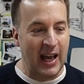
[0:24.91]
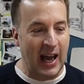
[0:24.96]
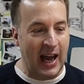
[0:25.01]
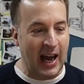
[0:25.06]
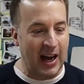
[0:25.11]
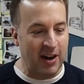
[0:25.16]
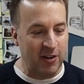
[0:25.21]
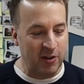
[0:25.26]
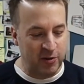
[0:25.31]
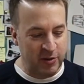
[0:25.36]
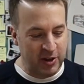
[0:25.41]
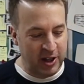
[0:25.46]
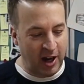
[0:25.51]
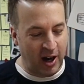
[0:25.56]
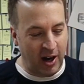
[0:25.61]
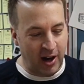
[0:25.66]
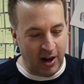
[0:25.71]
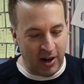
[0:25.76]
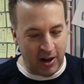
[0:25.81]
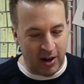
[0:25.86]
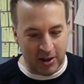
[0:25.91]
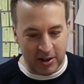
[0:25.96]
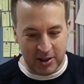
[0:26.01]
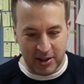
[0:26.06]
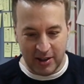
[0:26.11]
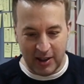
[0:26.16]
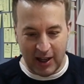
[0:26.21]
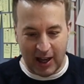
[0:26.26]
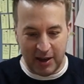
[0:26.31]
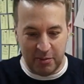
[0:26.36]
out of card
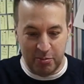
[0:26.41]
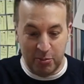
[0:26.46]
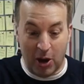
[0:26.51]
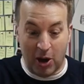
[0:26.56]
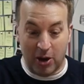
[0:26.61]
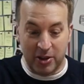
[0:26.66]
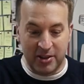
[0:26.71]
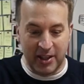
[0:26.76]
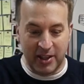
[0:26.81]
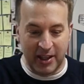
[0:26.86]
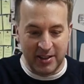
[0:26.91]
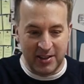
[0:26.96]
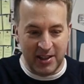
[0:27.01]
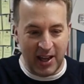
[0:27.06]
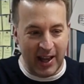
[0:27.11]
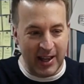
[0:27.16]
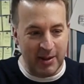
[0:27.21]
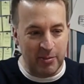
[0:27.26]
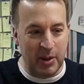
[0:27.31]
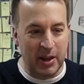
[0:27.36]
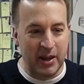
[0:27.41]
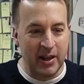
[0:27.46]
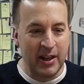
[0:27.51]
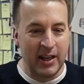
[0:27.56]
and masking tape.